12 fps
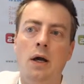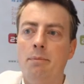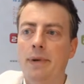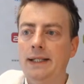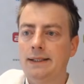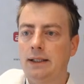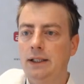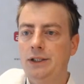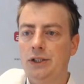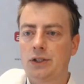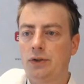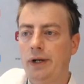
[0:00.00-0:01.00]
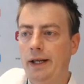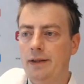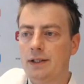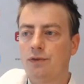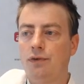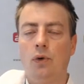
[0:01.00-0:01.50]
Basically, just create
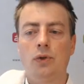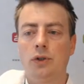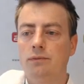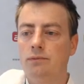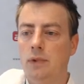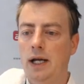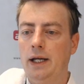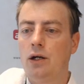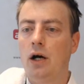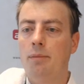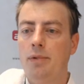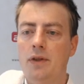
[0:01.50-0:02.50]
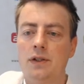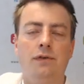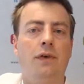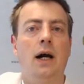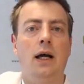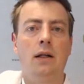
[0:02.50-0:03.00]
this folder and copy this
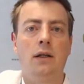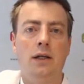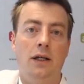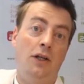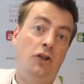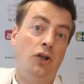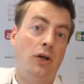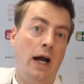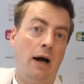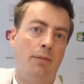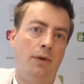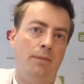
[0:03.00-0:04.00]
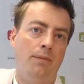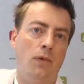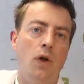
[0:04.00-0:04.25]
file into your app.